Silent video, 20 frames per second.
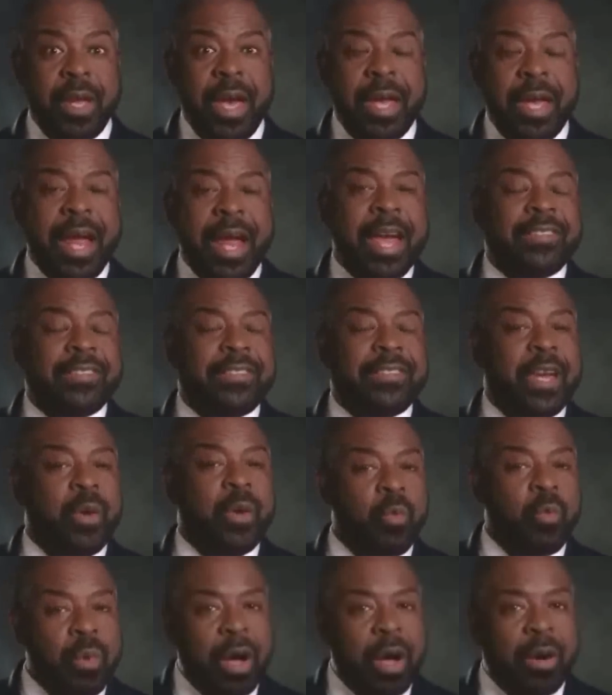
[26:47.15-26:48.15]
And I said,
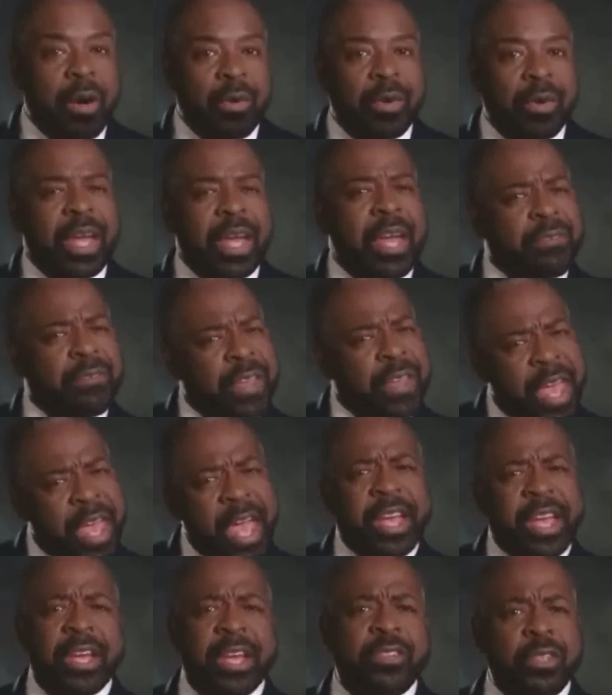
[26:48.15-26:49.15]
whoa, if
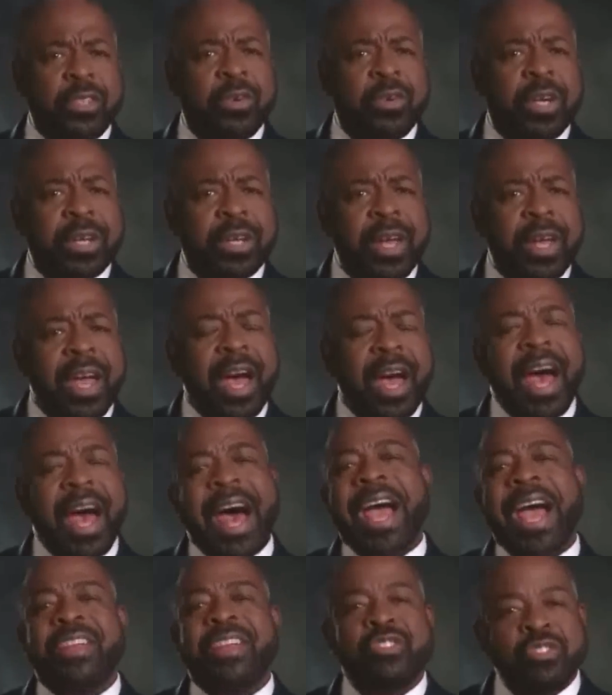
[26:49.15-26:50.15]
he can do it,
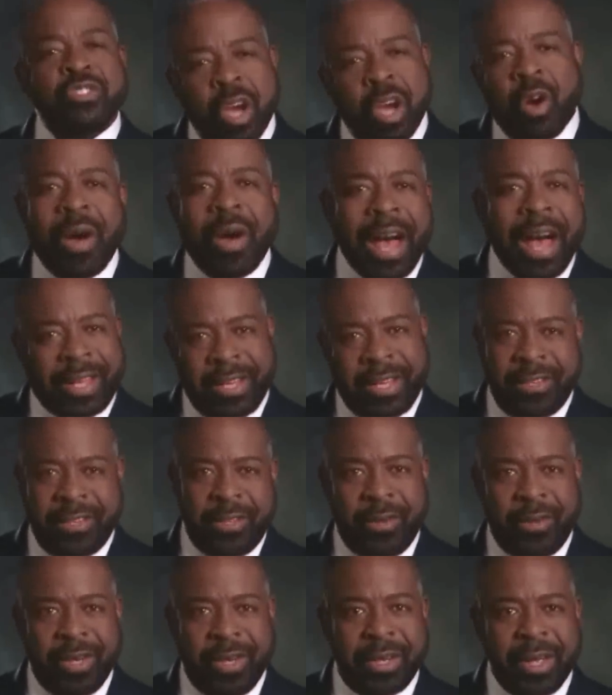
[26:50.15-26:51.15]
I know I can
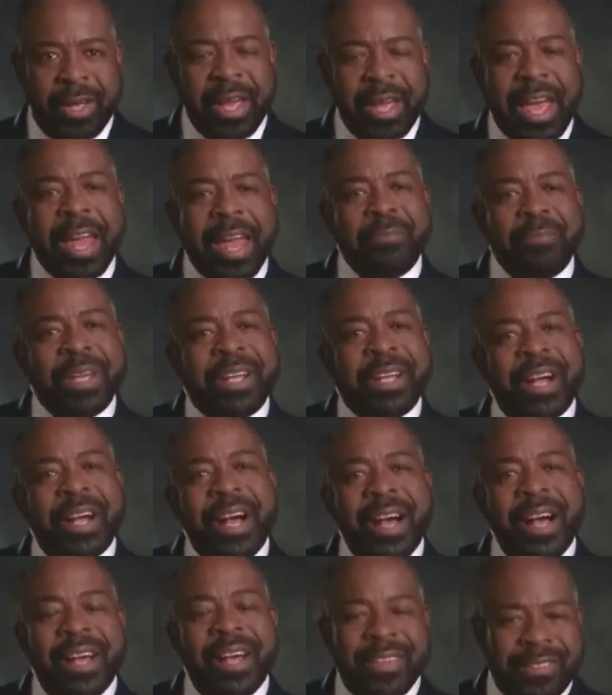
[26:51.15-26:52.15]
do it. And
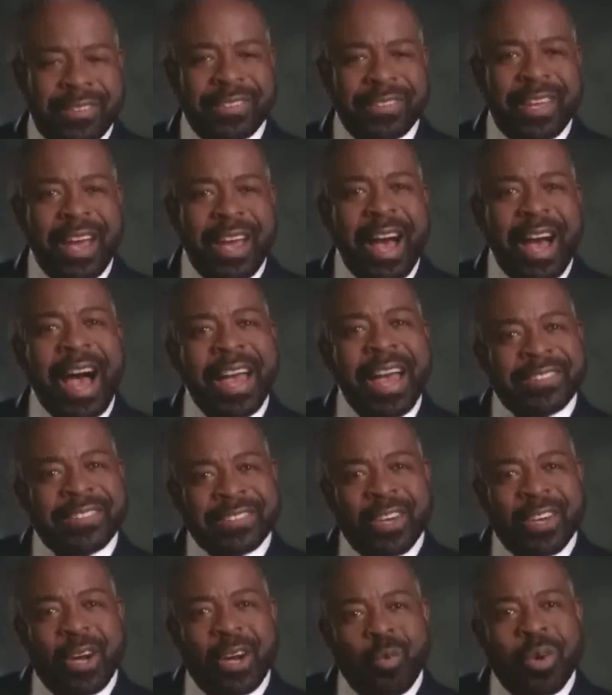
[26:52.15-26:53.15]
because I
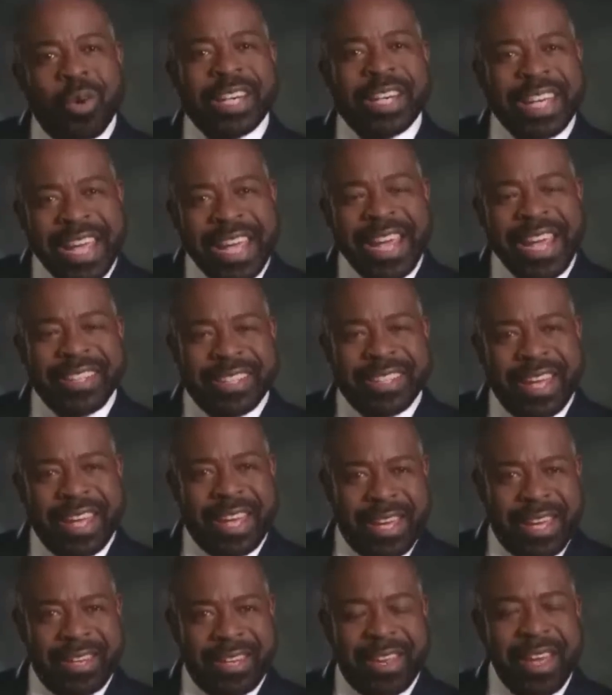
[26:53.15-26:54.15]
saw what he
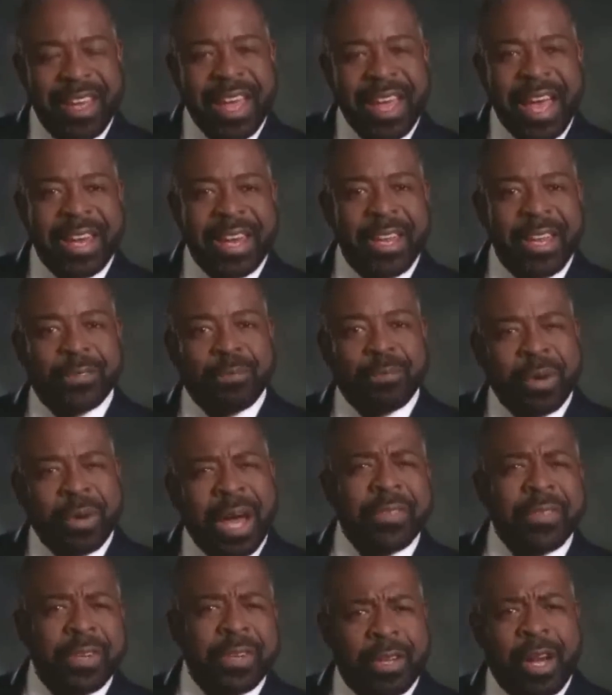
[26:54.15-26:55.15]
did, and his
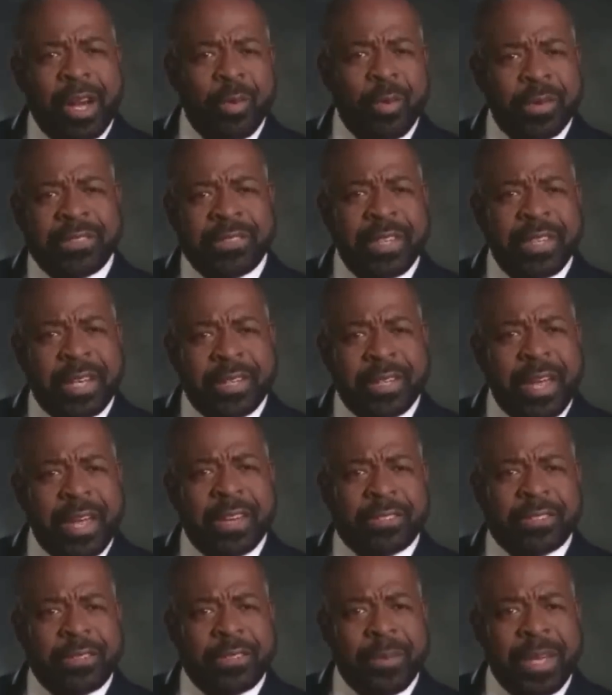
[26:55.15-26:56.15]
brother-in-law was sitting
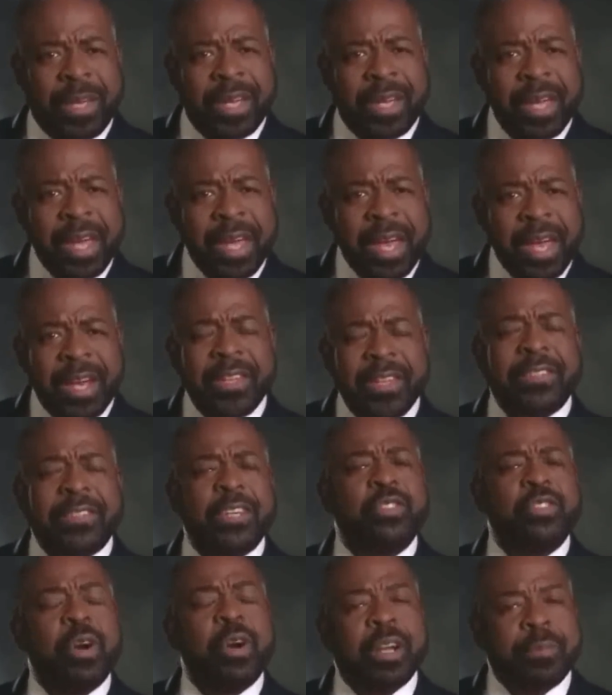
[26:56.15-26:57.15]
next to me, and he
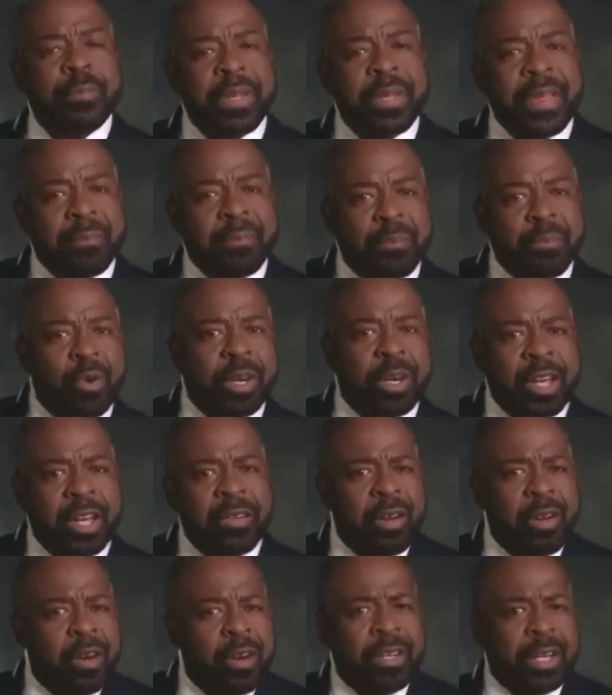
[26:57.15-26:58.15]
said, you ought to be that boring
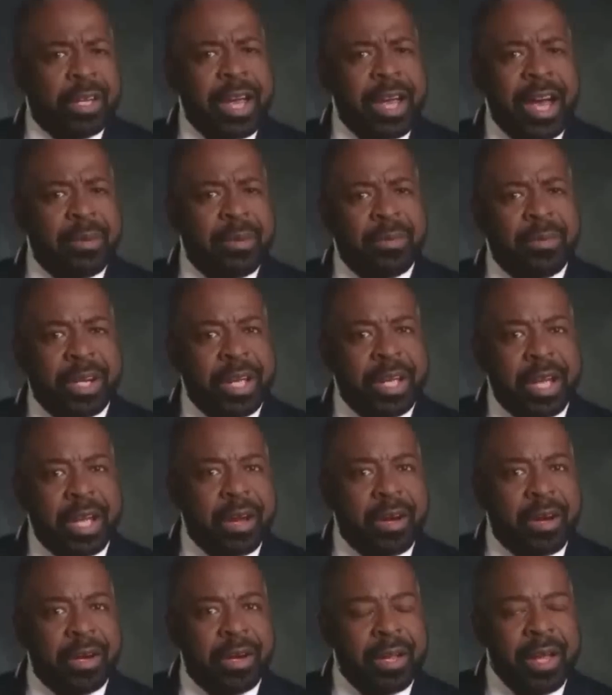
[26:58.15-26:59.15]
and earn the kind of money he
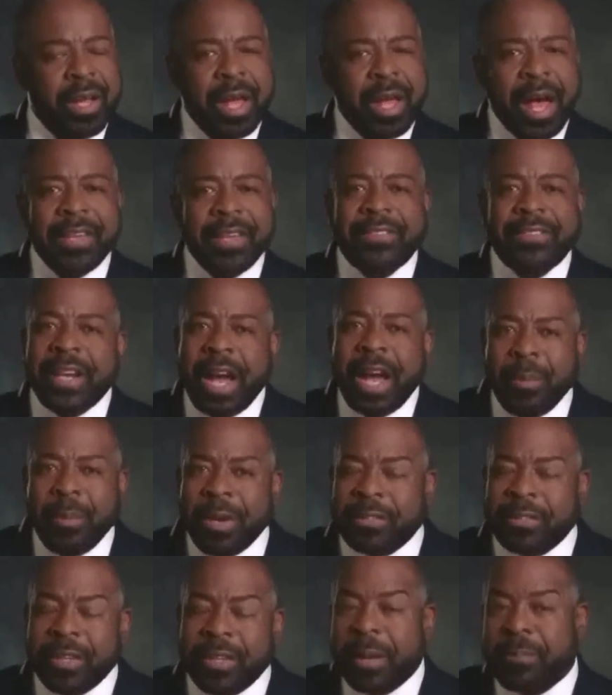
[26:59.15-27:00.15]
earned. I said, how
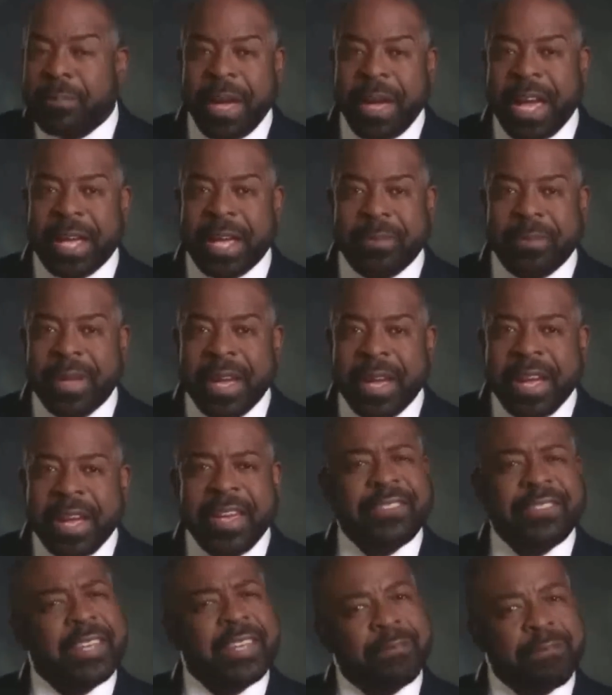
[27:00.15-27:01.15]
much did they pay him?
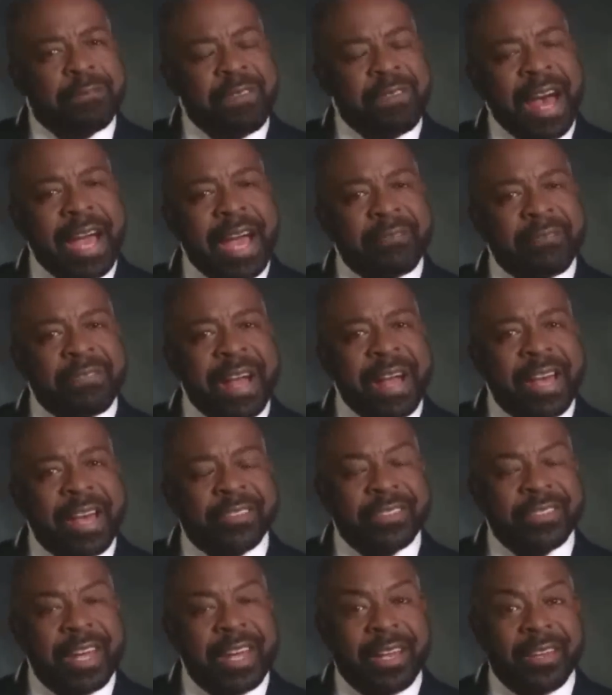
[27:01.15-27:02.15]
He said,
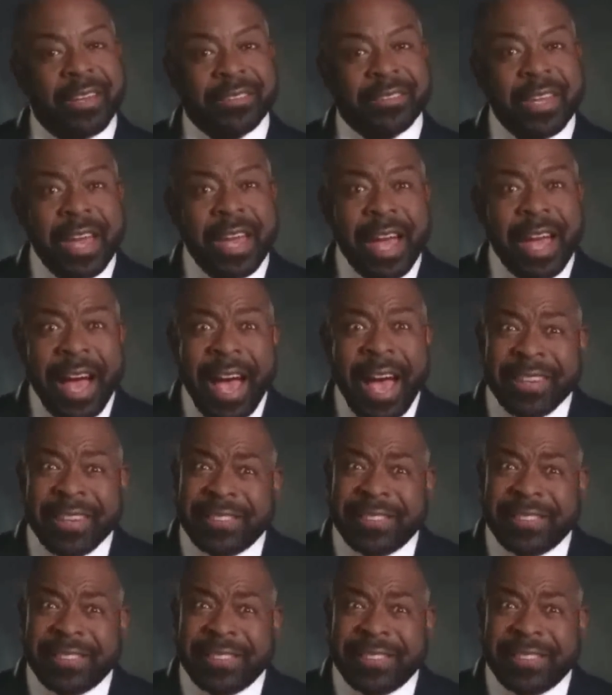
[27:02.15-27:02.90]
$5,000. I